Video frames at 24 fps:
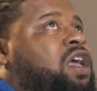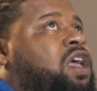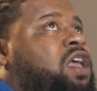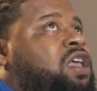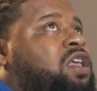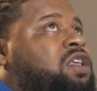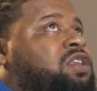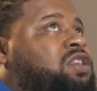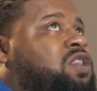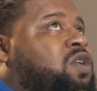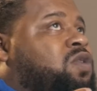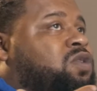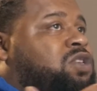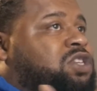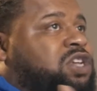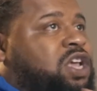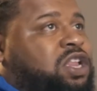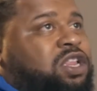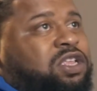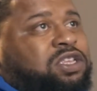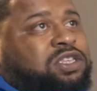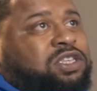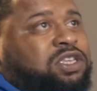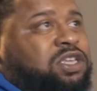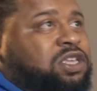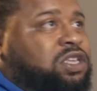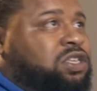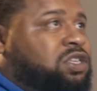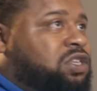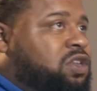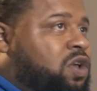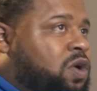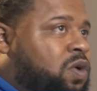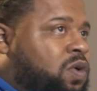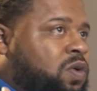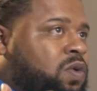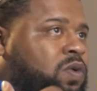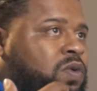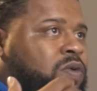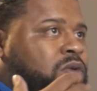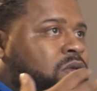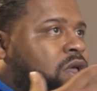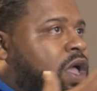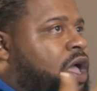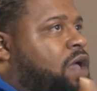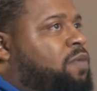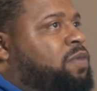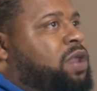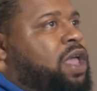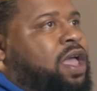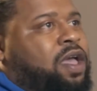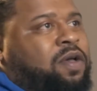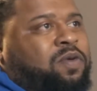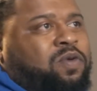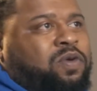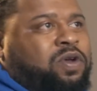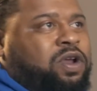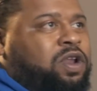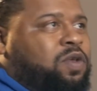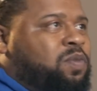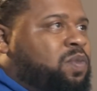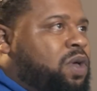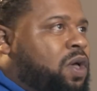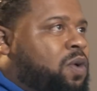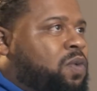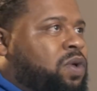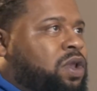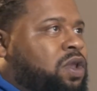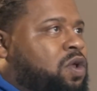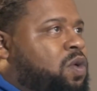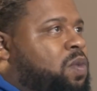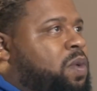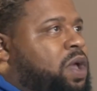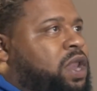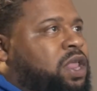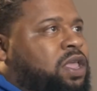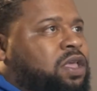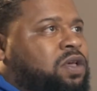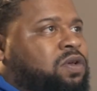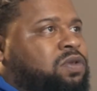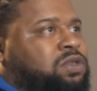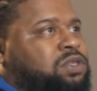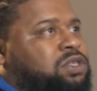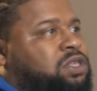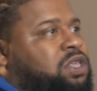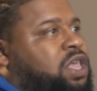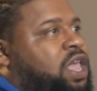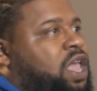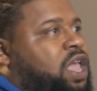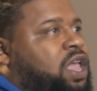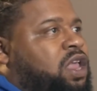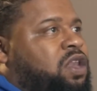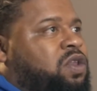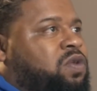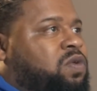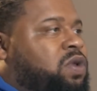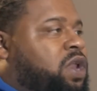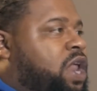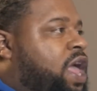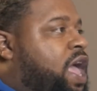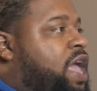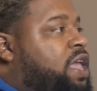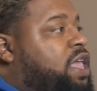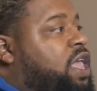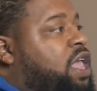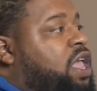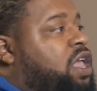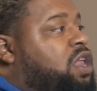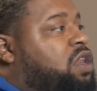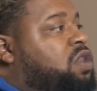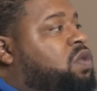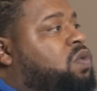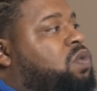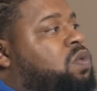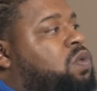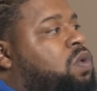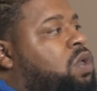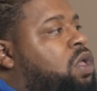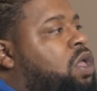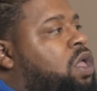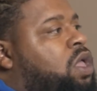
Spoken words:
it's no jealousy, I'm not worried about what nobody else can do that I can't do.